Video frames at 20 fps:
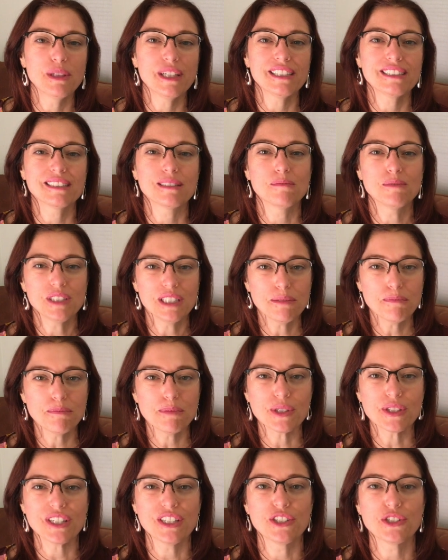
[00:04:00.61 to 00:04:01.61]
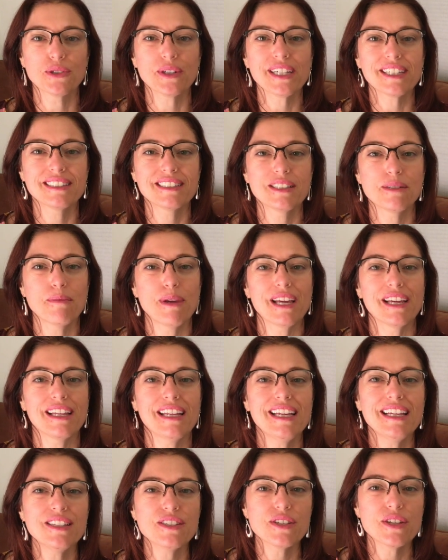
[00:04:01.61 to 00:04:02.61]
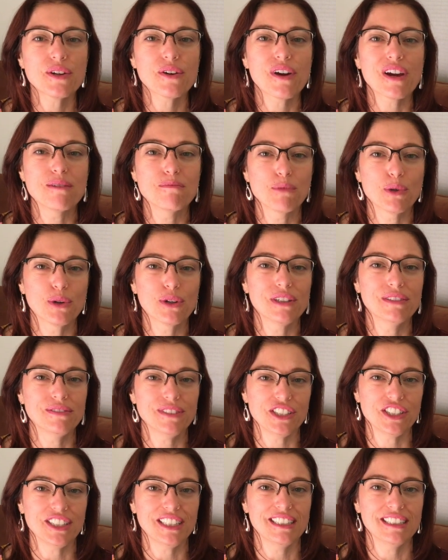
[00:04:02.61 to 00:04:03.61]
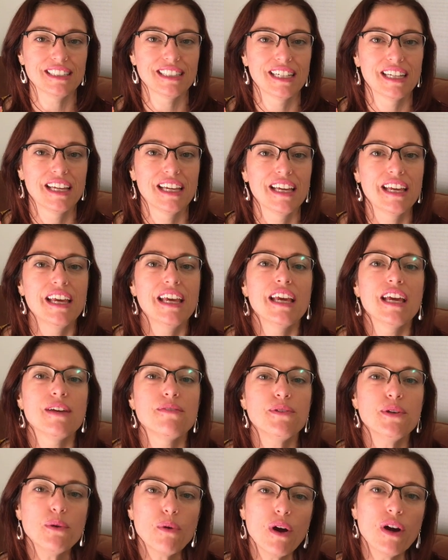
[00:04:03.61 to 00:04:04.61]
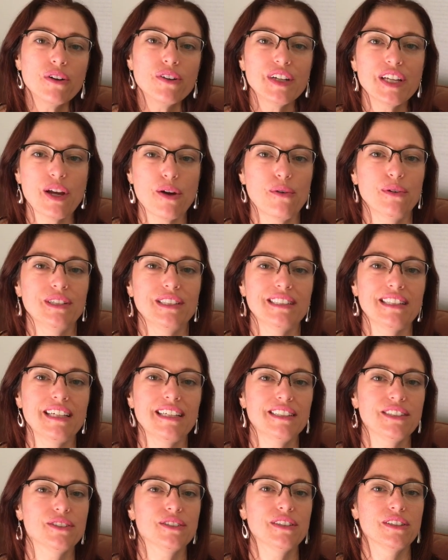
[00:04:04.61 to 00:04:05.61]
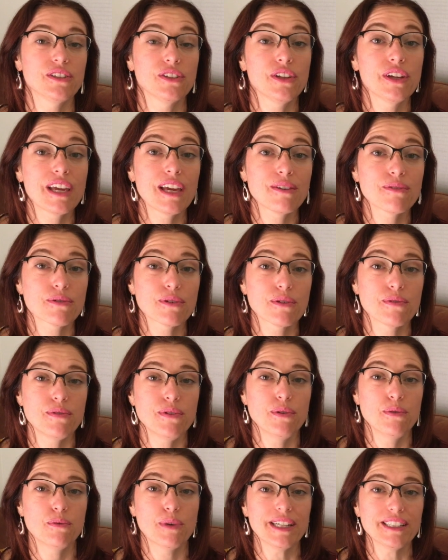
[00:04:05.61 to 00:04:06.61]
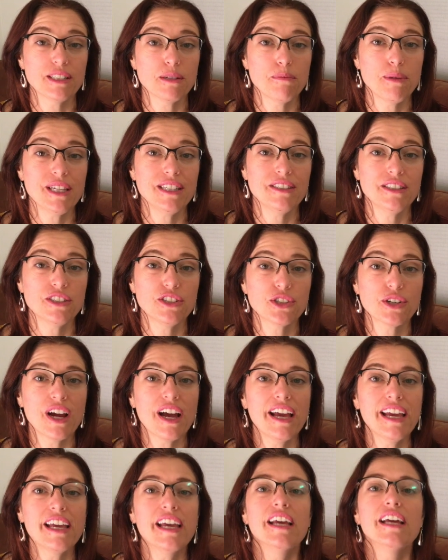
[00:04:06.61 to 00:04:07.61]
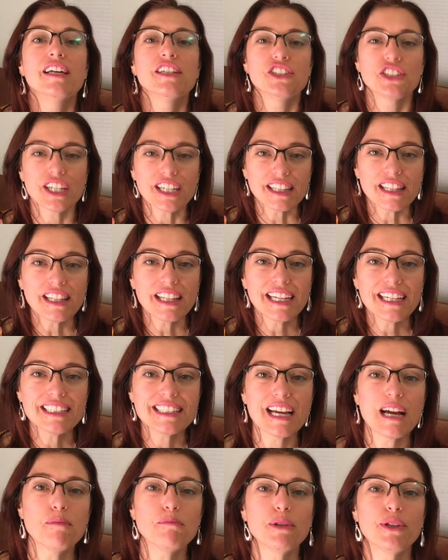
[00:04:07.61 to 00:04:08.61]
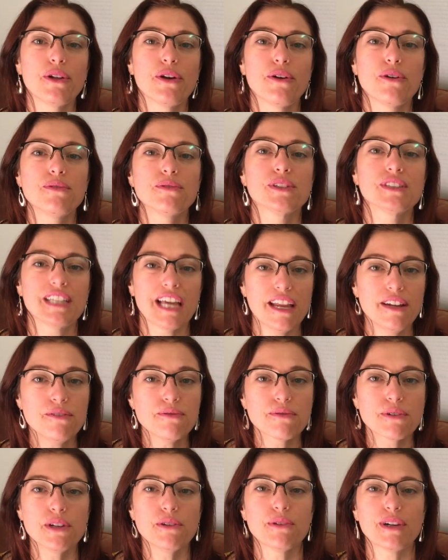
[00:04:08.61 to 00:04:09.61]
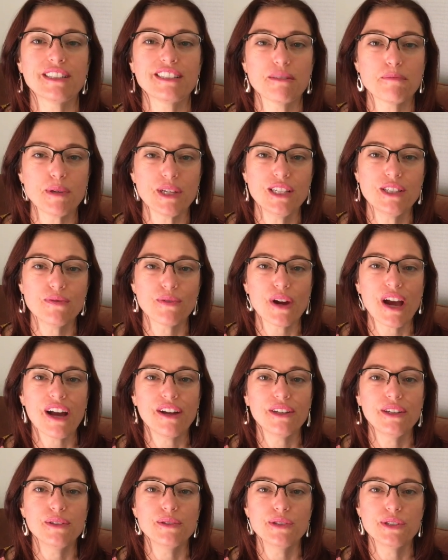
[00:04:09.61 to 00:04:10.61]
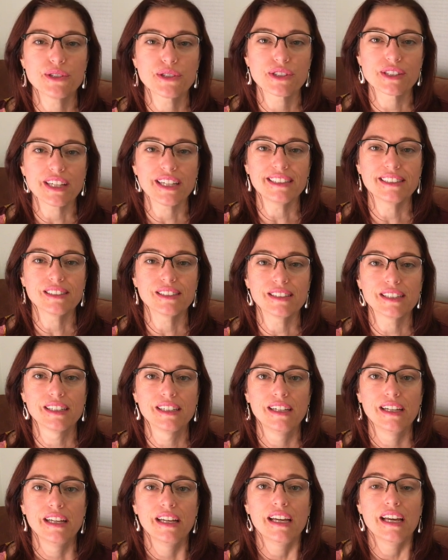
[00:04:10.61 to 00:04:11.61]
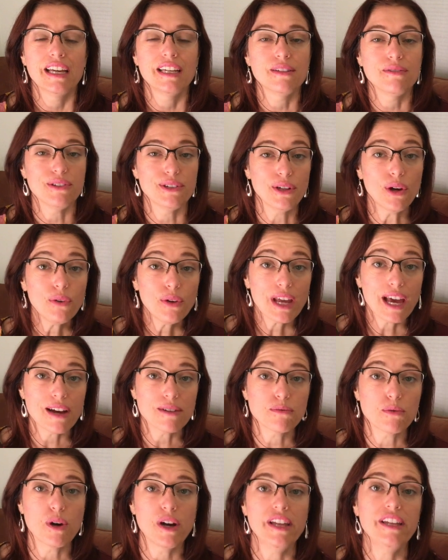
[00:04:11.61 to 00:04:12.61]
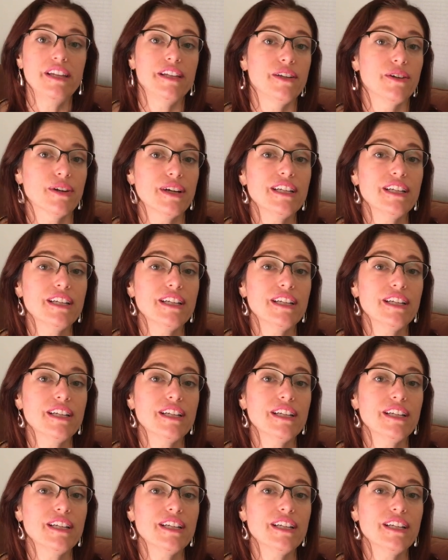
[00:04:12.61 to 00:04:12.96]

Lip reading: plus some tips and tricks to make it easier and more efficient. If you already own a slicer and are looking for a few recipes to try, check the link down below for 10 free recipes for how to use your slicer. And if you don't have one and you're